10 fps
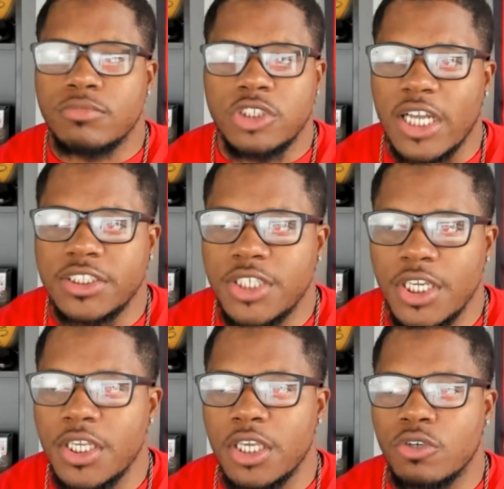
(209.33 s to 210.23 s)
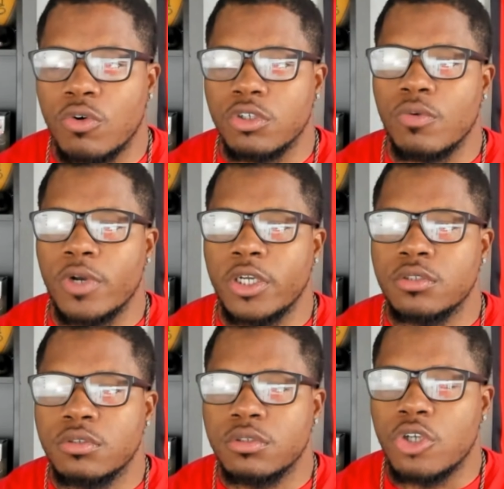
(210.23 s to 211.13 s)
Josh Giddey ain't going nowhere.
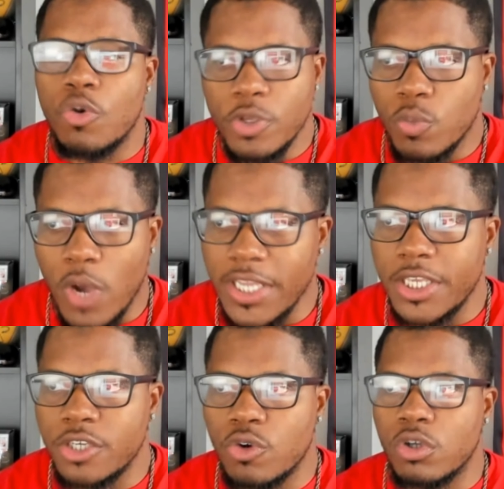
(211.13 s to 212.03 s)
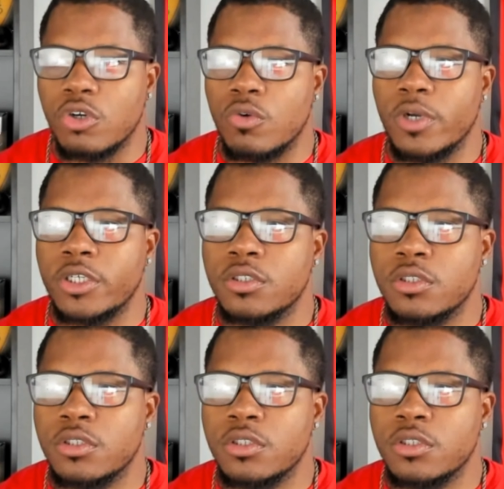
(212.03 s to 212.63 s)
Kobe White ain't going nowhere.